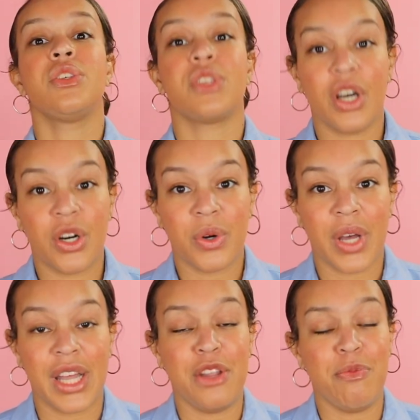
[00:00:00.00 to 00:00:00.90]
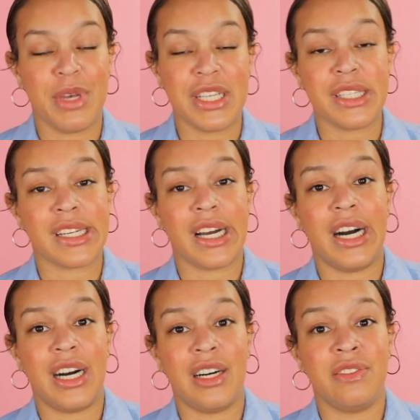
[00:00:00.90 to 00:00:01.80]
So, in the midst
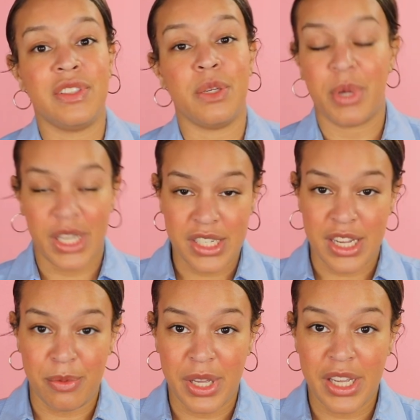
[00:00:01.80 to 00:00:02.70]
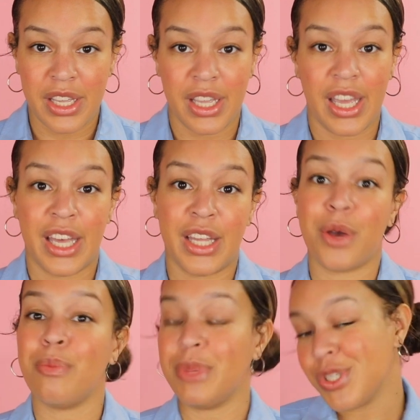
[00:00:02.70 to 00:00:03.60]
of the pandemic
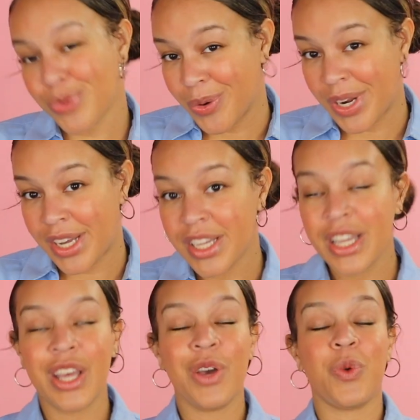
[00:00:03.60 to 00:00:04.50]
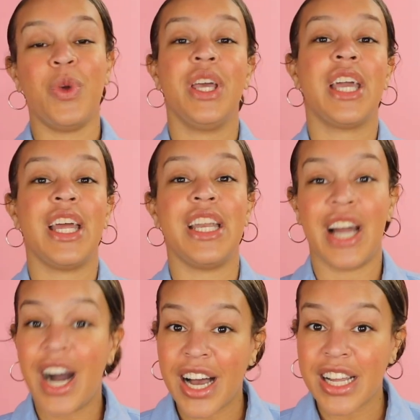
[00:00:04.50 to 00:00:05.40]
and Miss Rona. We
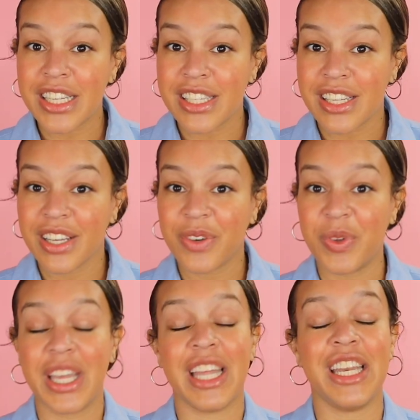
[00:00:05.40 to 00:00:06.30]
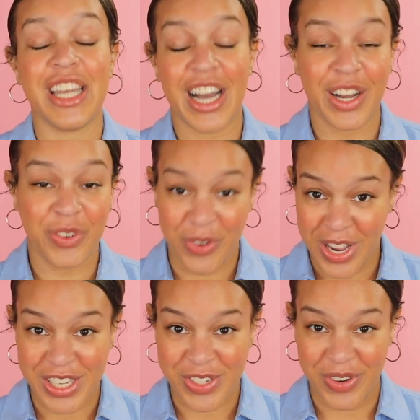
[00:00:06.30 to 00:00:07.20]
cannot, we cannot
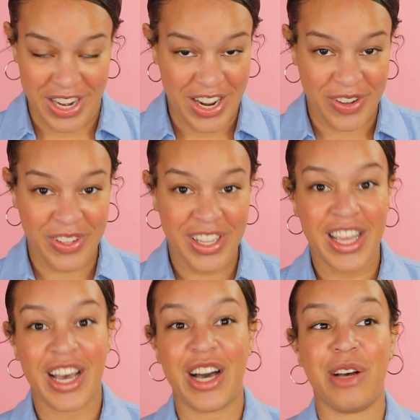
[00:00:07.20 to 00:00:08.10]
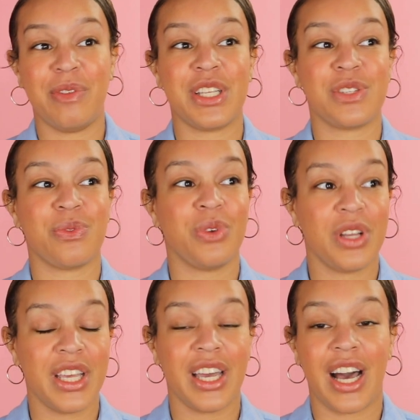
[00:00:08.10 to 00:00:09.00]
rent right now. Um, it's
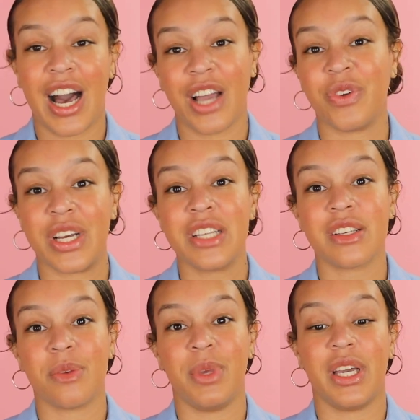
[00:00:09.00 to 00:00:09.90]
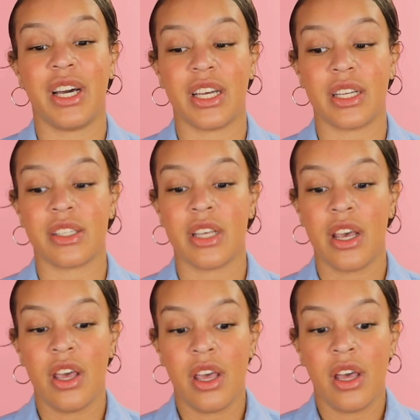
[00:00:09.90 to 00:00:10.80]
really a high risk because
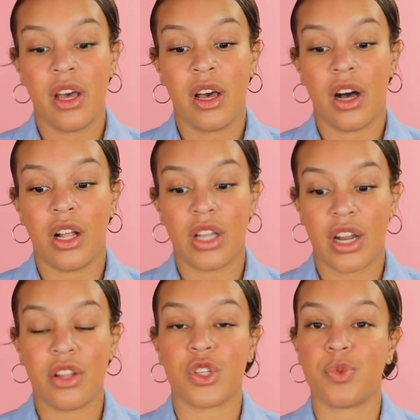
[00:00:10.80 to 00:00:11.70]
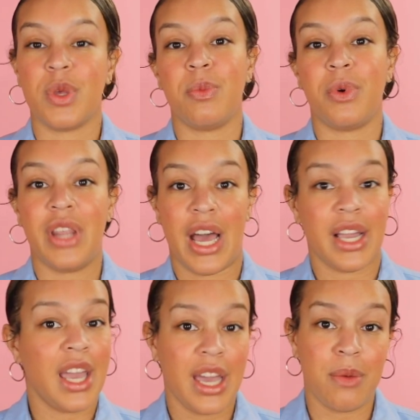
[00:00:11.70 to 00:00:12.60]
a lot of those people
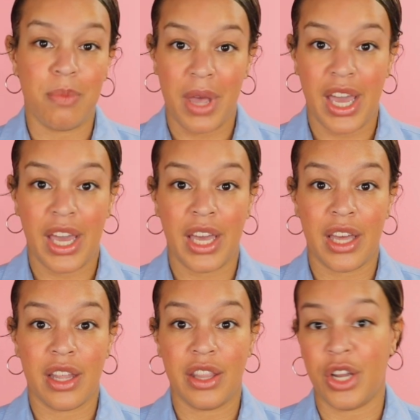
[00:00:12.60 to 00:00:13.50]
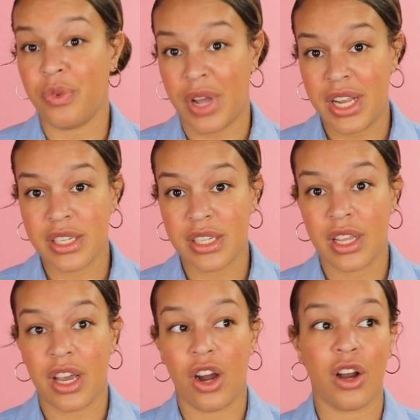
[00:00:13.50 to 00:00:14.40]
that can't pay their
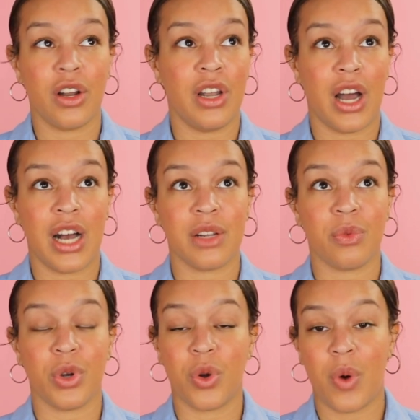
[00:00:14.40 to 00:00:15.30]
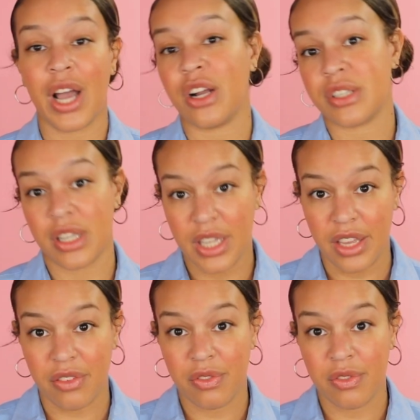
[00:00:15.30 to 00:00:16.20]
rent are not required to
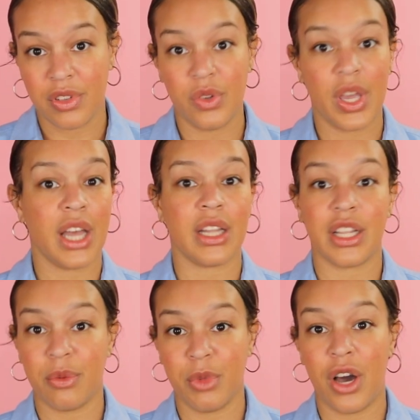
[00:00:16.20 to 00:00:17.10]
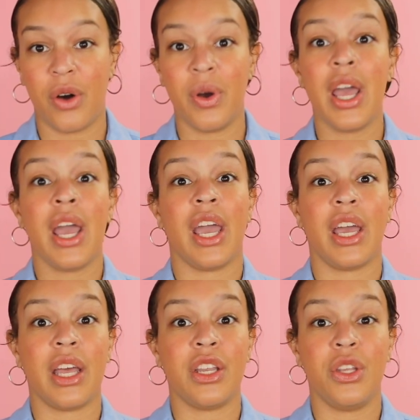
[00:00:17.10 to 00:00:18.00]
leave. You can't let them go,
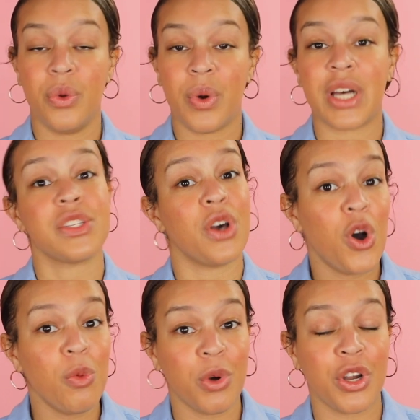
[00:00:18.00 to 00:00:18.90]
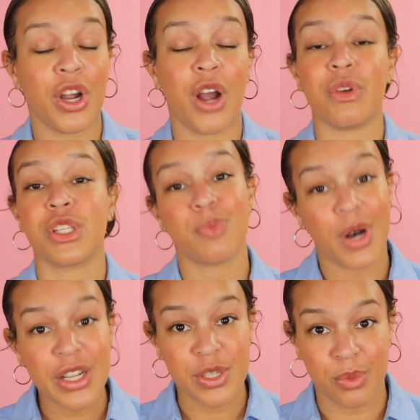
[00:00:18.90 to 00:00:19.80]
and you, as the homeowner, are
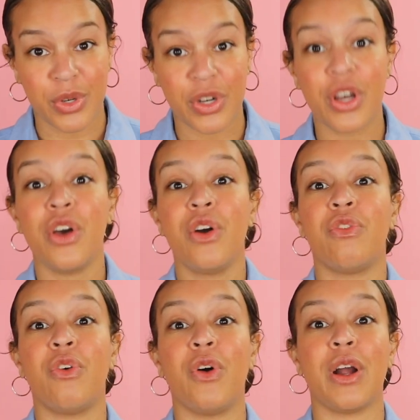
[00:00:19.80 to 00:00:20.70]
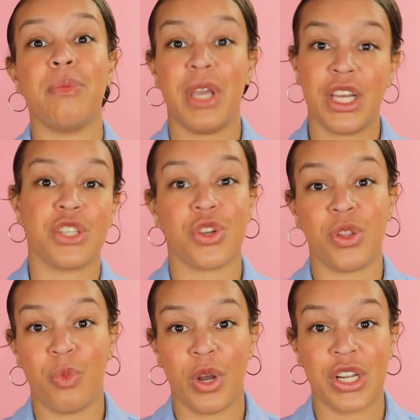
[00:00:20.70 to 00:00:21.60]
responsible for making
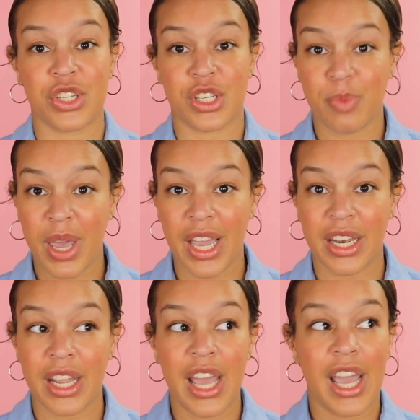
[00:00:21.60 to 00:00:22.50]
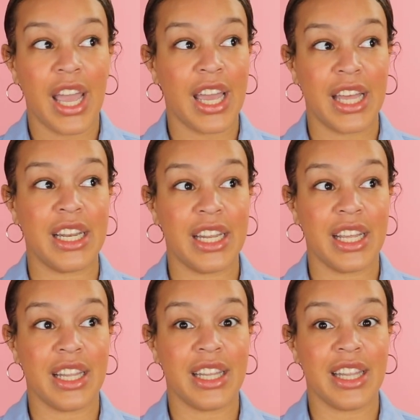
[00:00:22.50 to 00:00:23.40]
sure the mortgage gets paid.
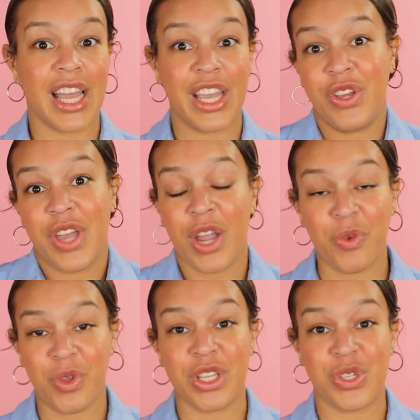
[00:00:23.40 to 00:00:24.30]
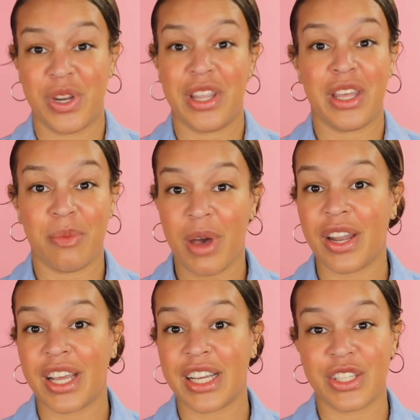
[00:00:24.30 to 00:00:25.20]
And they, you can't really do anything
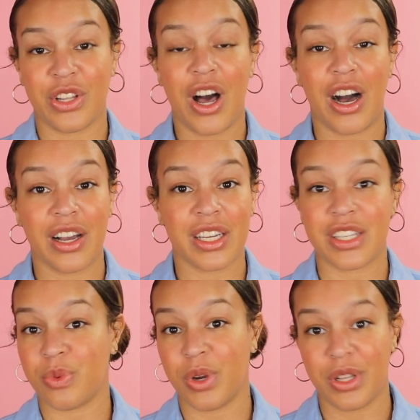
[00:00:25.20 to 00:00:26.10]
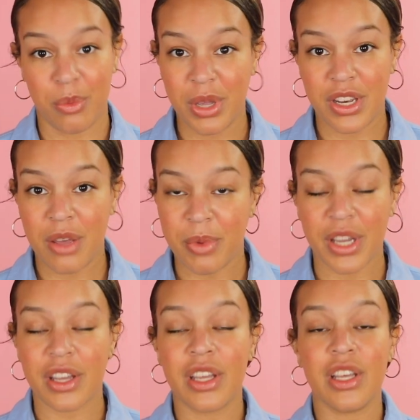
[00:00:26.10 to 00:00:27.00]
about it. It's a law because we're in the
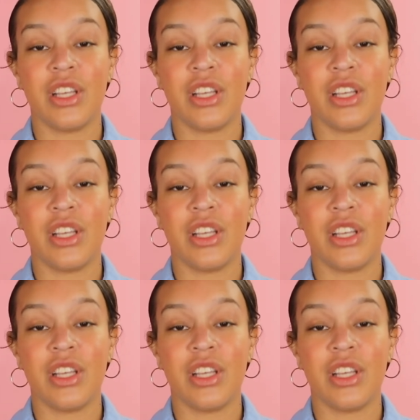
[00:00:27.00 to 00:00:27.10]
pandemic.